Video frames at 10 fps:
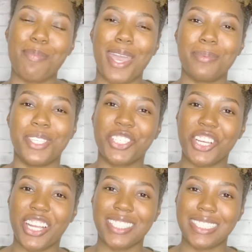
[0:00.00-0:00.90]
babes, it's your
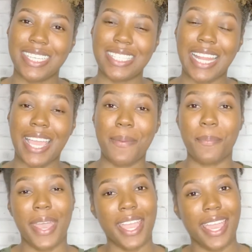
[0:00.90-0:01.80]
girl Shugs, and I am
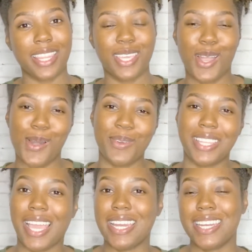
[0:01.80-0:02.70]
back at y'all with
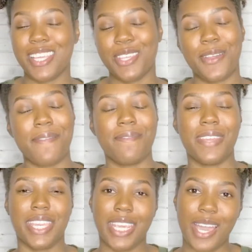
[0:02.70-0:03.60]
another
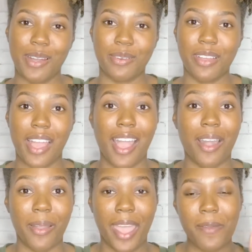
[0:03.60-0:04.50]
video.
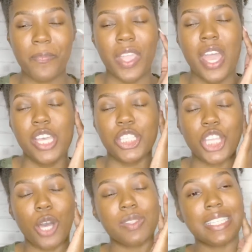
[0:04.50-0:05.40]
Okay,
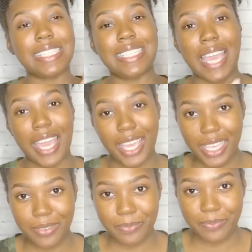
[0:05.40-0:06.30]
so
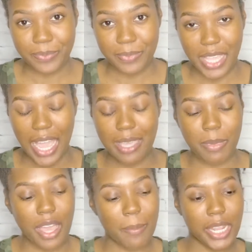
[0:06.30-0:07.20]
today I am
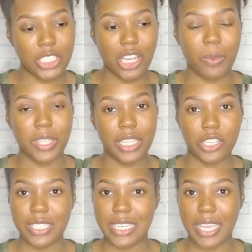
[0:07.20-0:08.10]
coming at y'all with a
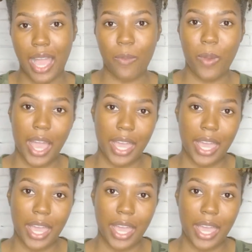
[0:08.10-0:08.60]
little DIY.